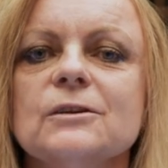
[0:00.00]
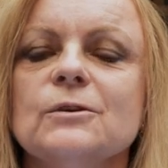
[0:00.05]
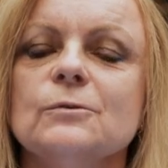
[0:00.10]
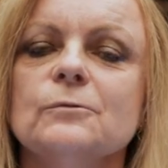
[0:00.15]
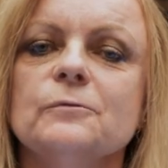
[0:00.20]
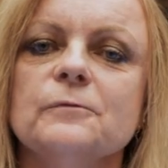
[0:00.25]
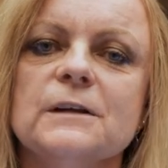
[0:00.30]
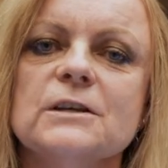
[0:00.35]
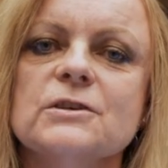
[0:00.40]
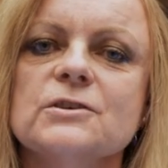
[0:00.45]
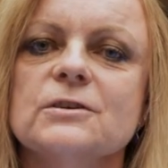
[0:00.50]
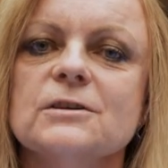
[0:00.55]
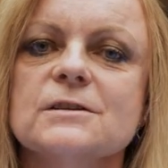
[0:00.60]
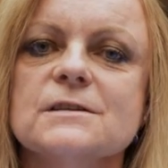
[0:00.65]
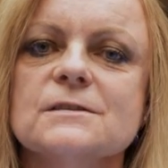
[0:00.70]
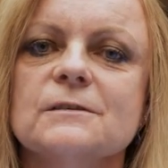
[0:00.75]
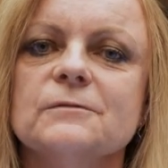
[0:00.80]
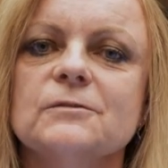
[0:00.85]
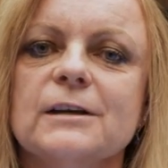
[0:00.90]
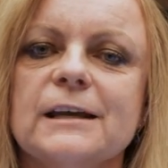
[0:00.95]
the new
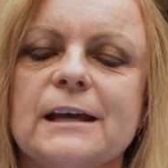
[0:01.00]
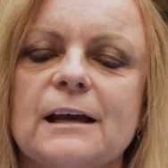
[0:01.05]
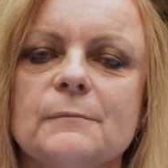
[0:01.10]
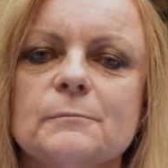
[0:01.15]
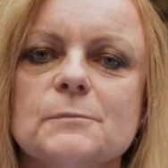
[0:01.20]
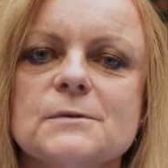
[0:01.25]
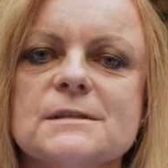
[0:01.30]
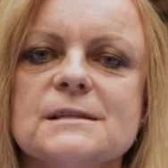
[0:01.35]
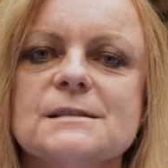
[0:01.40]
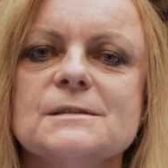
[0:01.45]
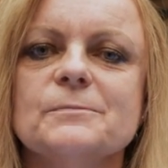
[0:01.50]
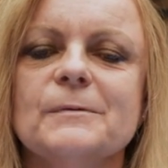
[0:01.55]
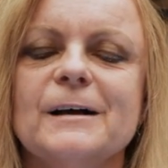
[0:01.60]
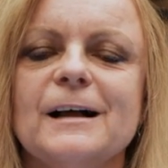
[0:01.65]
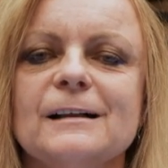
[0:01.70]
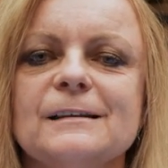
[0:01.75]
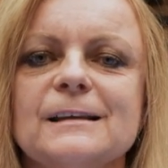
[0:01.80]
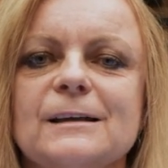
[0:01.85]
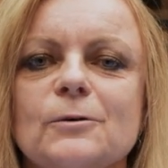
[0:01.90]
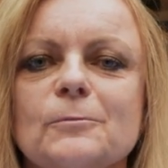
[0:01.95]
features of the campus as
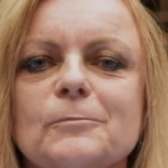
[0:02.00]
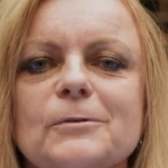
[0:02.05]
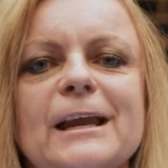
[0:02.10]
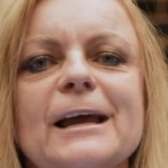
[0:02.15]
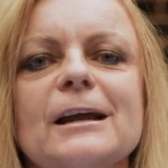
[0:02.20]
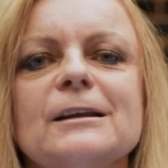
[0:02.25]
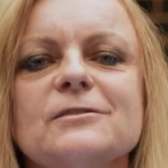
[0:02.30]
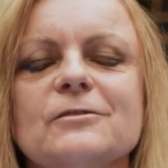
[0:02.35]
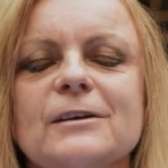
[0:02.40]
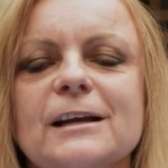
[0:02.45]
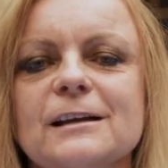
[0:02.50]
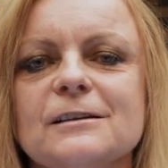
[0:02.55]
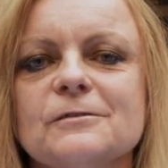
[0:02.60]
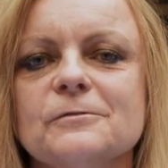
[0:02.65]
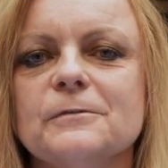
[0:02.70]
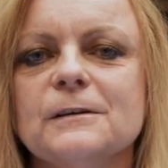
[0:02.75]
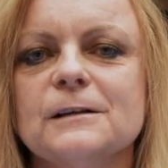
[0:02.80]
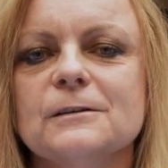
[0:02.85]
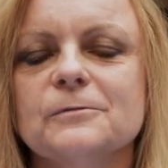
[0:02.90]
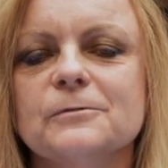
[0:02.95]
well, the open air track and
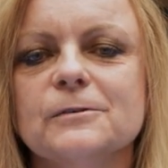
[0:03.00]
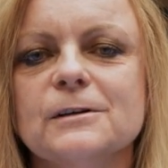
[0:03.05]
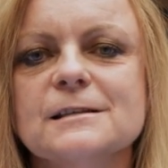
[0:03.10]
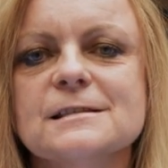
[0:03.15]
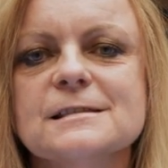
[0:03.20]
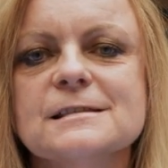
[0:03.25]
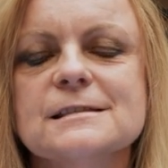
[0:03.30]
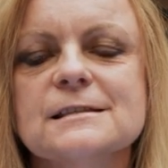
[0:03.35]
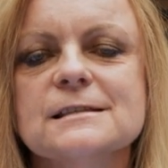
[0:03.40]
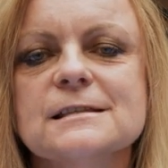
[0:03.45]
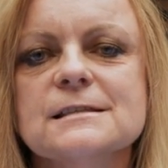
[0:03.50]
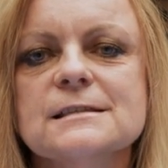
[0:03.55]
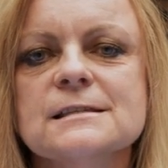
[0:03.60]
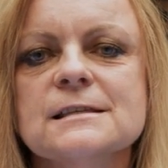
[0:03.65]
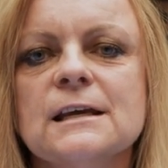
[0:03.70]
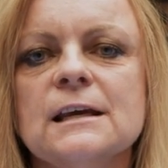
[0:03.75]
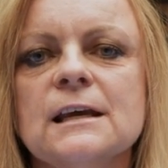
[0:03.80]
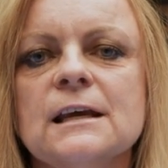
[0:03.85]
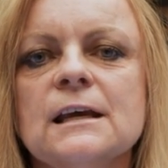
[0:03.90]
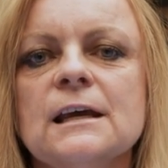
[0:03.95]
field, for instance,
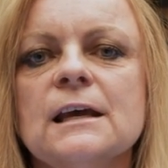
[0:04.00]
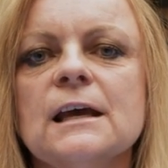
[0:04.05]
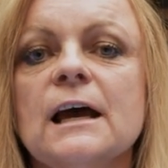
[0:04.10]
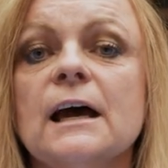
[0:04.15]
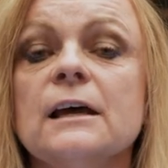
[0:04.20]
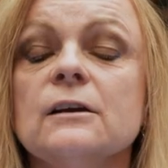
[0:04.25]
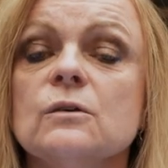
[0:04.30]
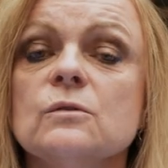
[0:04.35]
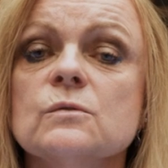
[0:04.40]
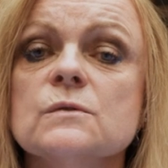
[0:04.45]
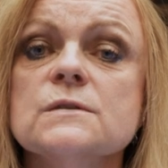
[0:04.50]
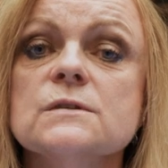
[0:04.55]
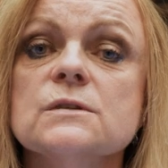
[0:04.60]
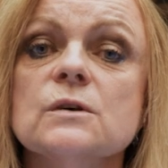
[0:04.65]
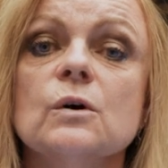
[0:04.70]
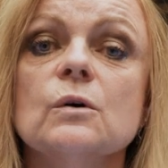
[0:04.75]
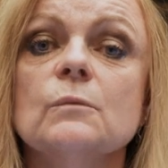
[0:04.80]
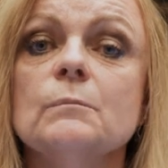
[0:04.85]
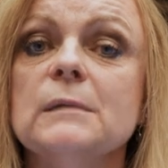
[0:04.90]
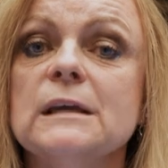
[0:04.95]
and
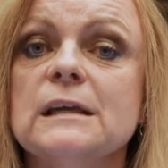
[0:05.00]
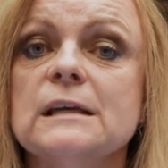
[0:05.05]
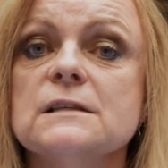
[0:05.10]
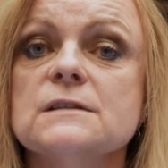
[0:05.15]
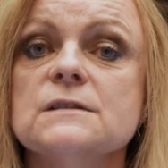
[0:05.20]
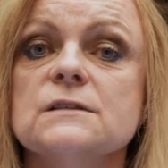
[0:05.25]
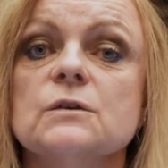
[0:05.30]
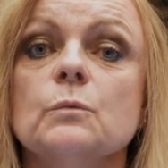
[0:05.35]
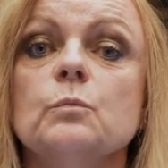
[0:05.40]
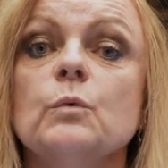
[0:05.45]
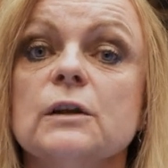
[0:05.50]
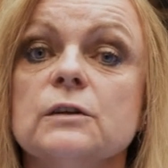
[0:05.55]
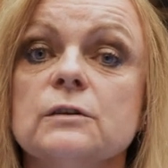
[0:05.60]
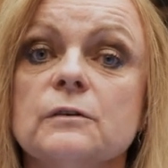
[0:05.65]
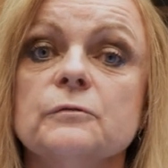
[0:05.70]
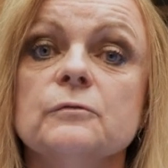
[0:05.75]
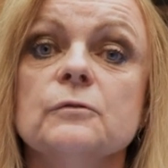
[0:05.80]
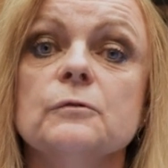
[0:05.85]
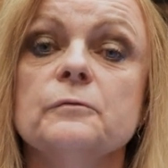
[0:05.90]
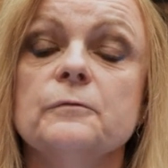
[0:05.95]
also meet the
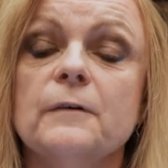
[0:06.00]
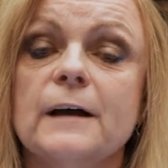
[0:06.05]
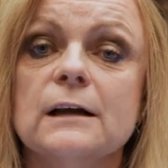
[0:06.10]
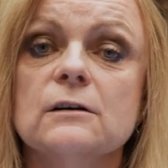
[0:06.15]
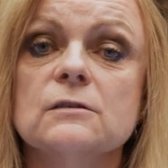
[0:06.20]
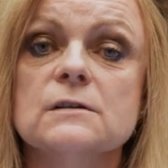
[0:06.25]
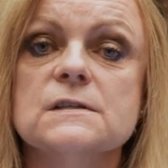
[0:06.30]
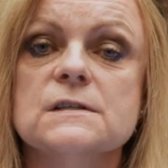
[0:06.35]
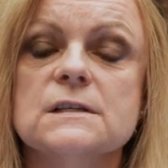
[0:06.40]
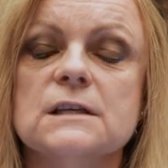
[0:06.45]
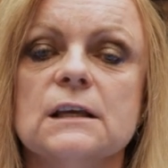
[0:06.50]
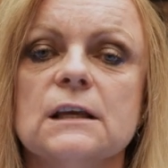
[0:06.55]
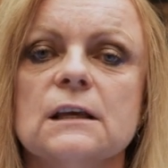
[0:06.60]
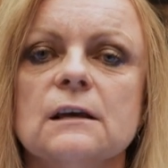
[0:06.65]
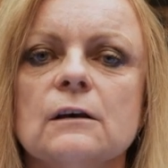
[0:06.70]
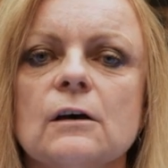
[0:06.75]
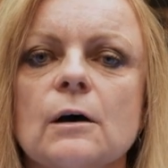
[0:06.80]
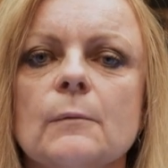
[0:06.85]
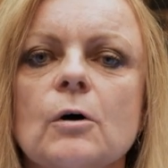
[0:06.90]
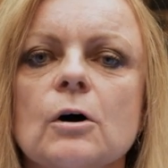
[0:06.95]
wonderful
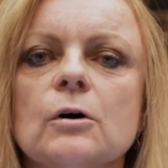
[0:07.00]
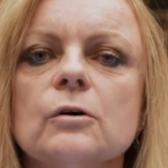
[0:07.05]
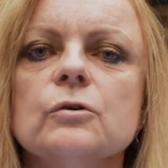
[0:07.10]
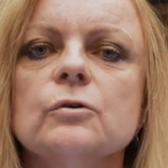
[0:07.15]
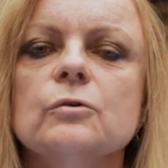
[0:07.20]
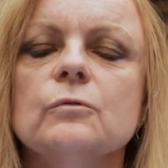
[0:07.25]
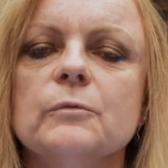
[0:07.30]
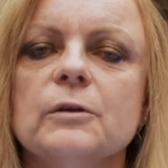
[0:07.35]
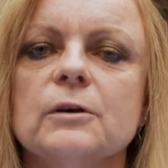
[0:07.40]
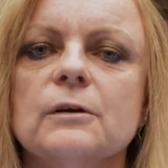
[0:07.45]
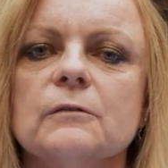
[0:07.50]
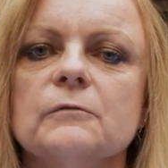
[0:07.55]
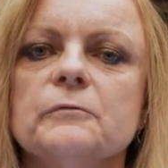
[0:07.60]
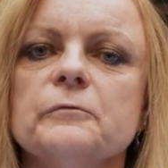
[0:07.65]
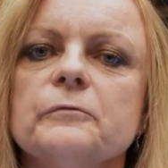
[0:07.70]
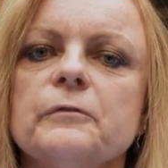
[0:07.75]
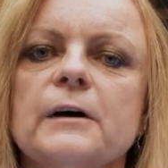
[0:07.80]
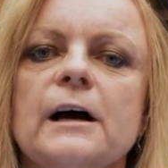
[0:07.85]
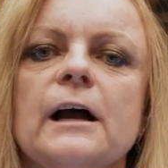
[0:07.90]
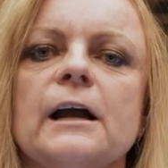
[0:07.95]
faculty, among whom you can
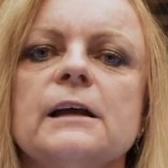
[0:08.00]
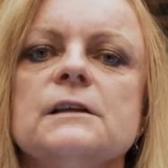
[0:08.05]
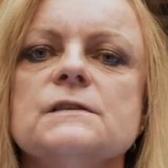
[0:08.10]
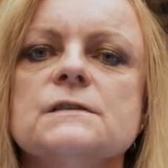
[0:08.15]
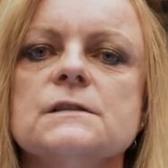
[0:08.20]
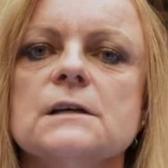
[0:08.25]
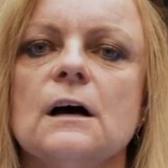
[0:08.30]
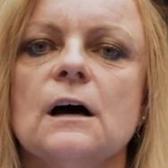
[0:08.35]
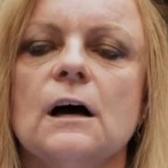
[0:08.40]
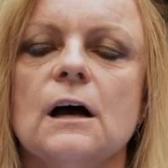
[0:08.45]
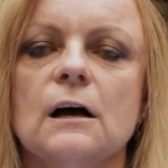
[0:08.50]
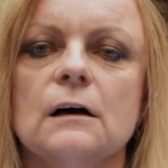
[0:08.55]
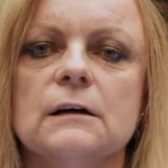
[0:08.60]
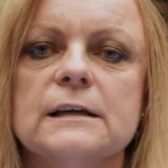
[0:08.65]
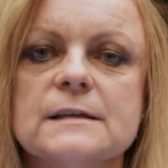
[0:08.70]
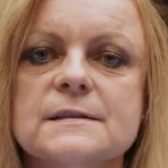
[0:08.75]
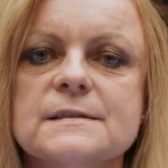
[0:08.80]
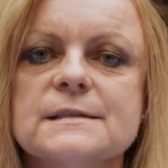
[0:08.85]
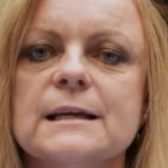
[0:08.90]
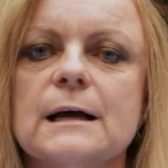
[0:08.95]
find uh,
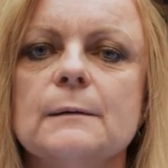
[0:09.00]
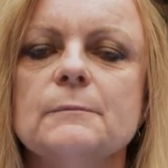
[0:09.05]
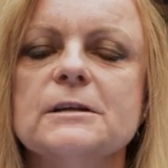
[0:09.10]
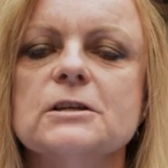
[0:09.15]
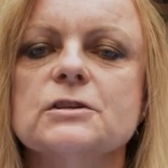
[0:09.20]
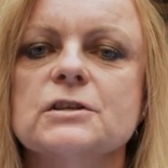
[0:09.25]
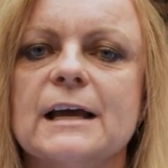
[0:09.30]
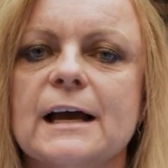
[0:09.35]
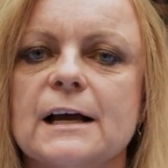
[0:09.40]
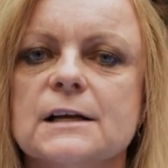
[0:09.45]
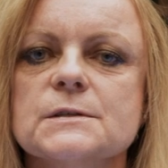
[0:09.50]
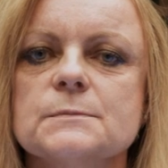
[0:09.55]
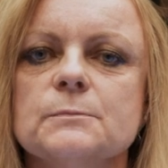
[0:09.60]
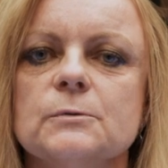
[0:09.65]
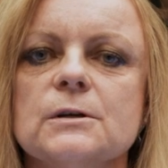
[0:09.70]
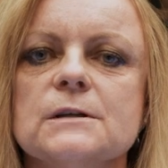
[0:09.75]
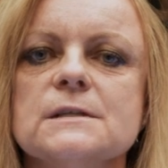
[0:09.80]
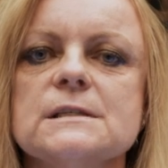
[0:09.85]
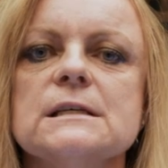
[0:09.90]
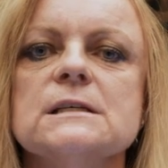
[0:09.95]
established
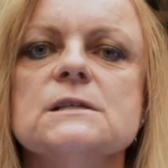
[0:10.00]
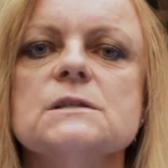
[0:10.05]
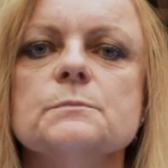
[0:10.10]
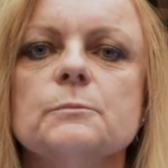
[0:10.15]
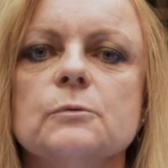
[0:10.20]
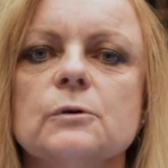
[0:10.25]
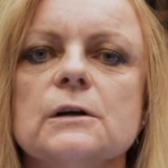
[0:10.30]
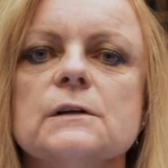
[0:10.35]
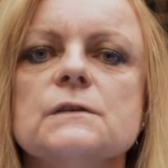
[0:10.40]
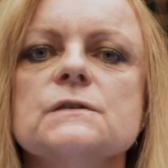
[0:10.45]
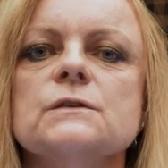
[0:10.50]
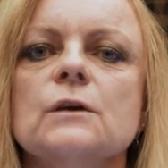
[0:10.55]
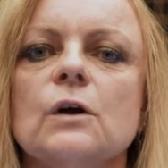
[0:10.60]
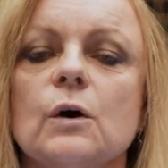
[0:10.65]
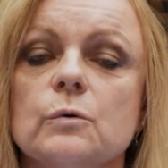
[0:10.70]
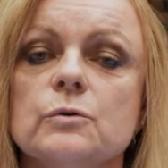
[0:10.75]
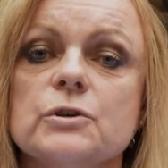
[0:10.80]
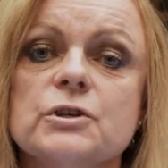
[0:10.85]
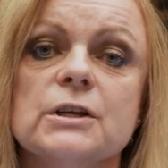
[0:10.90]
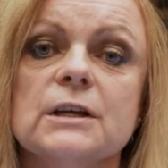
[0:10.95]
experts in sports
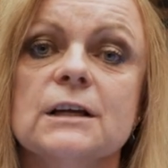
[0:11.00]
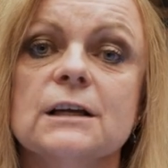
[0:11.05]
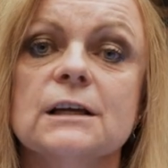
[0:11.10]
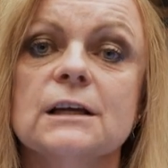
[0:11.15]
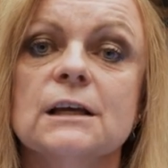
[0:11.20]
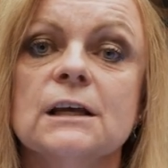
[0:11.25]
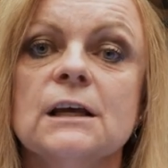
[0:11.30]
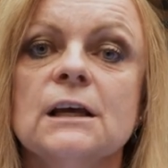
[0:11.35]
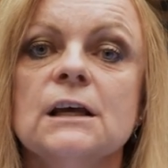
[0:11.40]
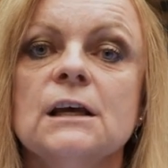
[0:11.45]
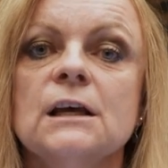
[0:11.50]
coaching.